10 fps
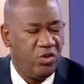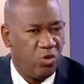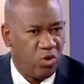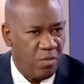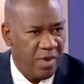
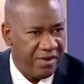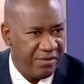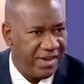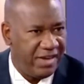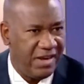You come
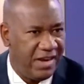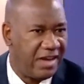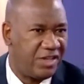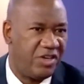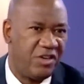and rig
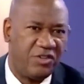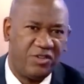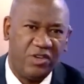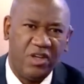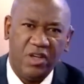
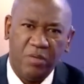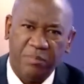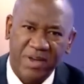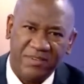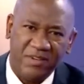elections,
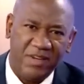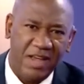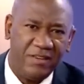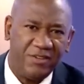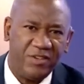
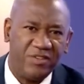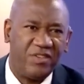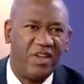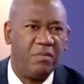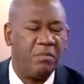bastardize the
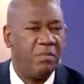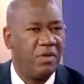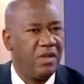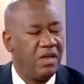system,